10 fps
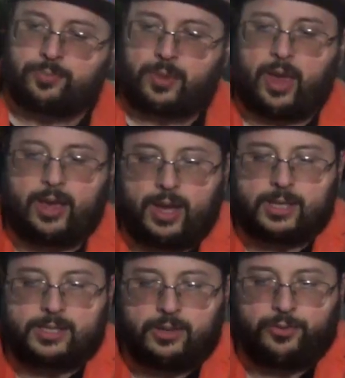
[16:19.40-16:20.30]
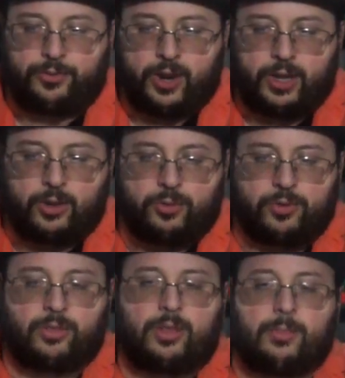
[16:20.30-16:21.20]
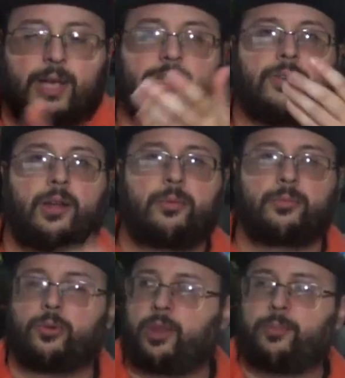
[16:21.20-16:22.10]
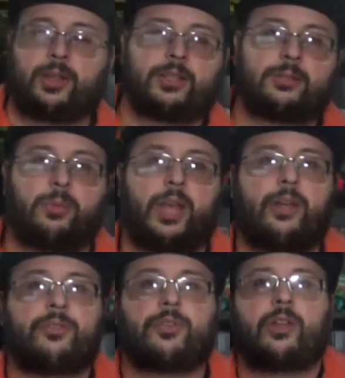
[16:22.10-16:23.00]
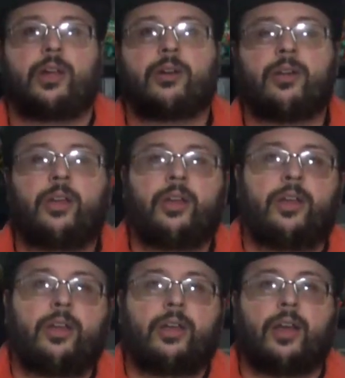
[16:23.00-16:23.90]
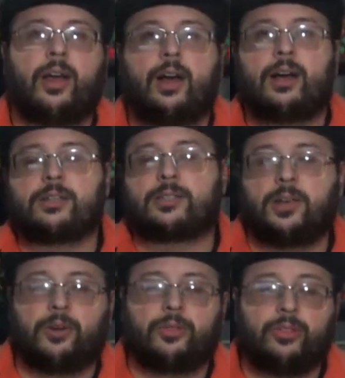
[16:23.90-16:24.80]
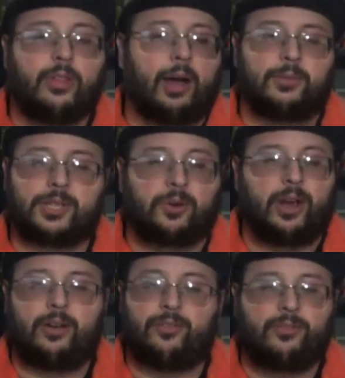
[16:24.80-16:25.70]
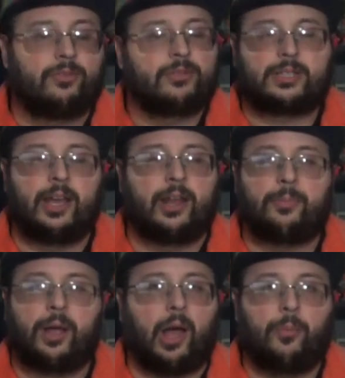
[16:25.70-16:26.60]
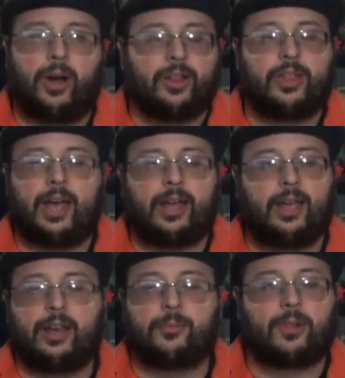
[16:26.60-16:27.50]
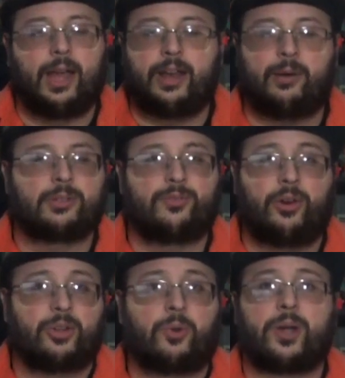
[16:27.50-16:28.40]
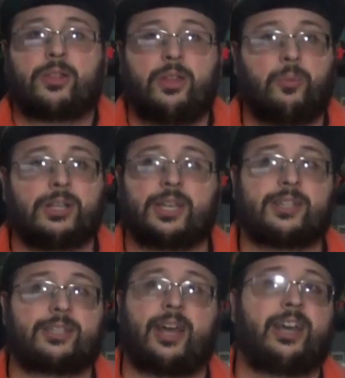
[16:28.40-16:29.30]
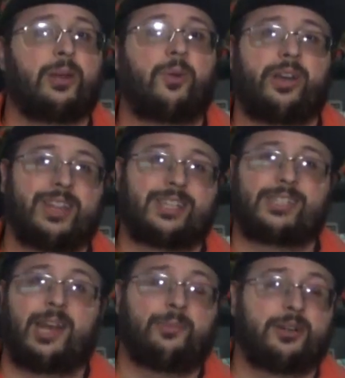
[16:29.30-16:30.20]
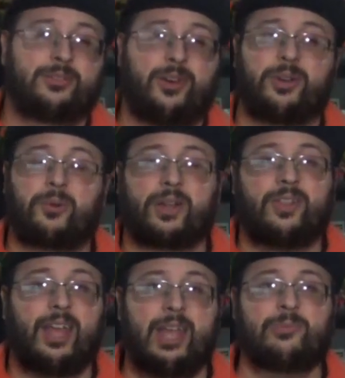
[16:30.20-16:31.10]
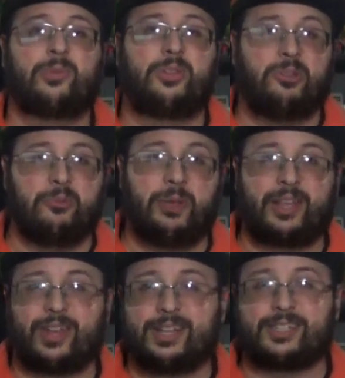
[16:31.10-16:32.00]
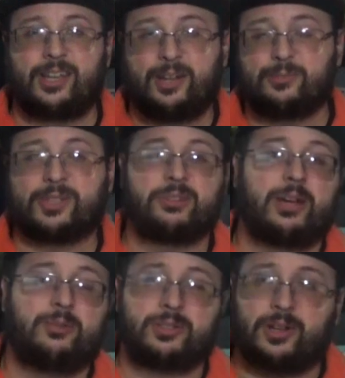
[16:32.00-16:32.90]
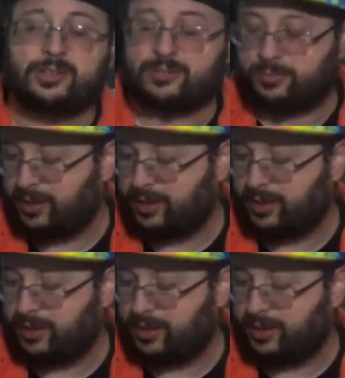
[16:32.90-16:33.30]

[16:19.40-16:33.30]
Chaos, fighting over the Master Emerald on my display over there. So that was a great setup. I wanted that, and I'm glad I was very quickly, once I decided I wanted that setup, I was very quickly able to make that setup, so that was awesome.